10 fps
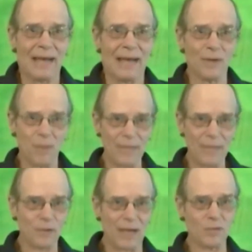but
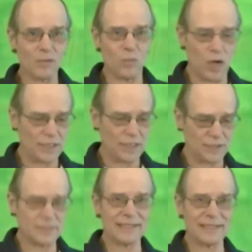my problem
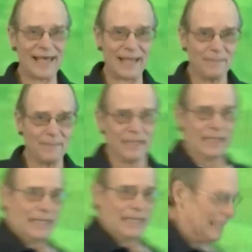was that
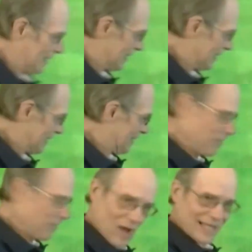
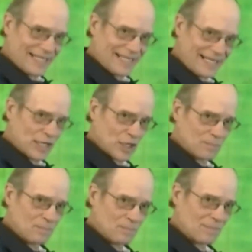behind
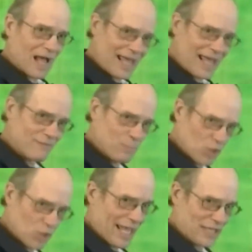here I have a
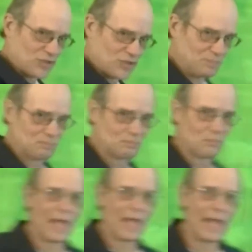bookcase.
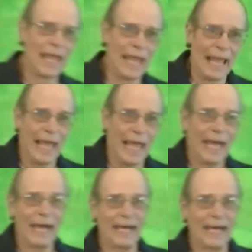
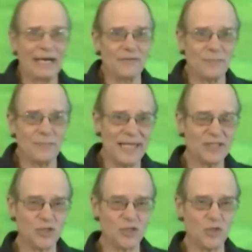For
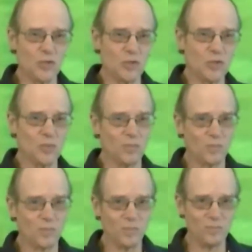me to
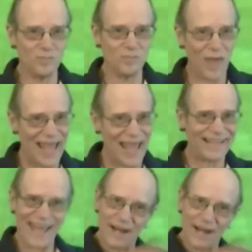
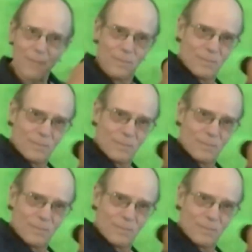hang that up